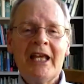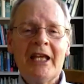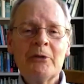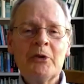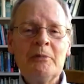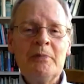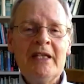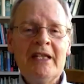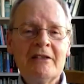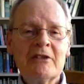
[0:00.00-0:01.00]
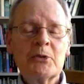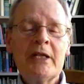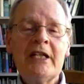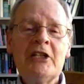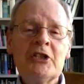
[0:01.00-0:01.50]
It would be
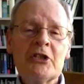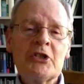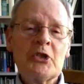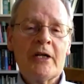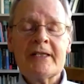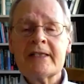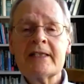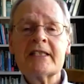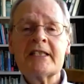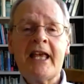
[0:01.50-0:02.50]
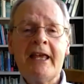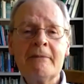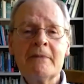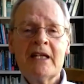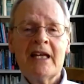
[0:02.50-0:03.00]
treating your choice the
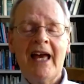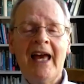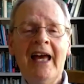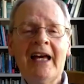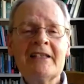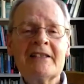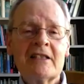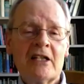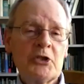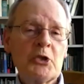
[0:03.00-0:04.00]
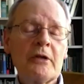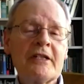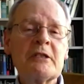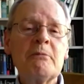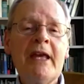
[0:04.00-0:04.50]
same as a
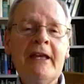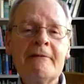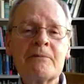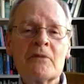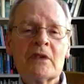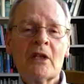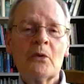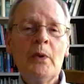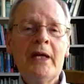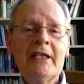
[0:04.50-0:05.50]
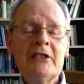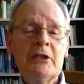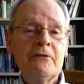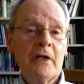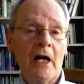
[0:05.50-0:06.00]
choice made when
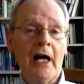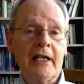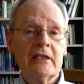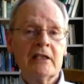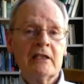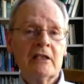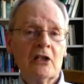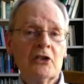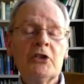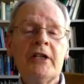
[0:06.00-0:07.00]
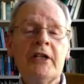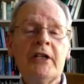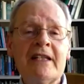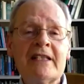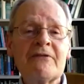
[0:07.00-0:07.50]
you've got good
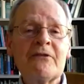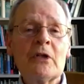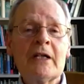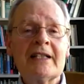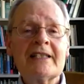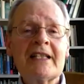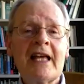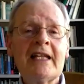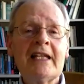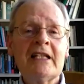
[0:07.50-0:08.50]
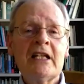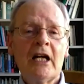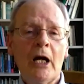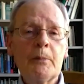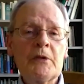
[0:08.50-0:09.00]
evidence for assigning
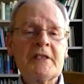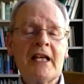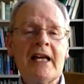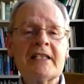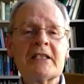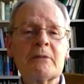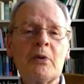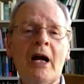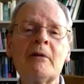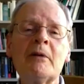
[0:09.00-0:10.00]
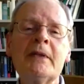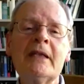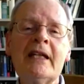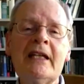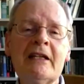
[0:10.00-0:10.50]
a precise
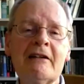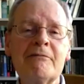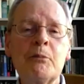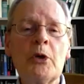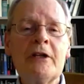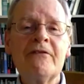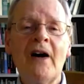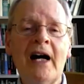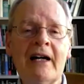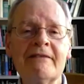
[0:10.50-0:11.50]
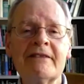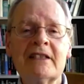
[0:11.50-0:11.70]
probability of 0.5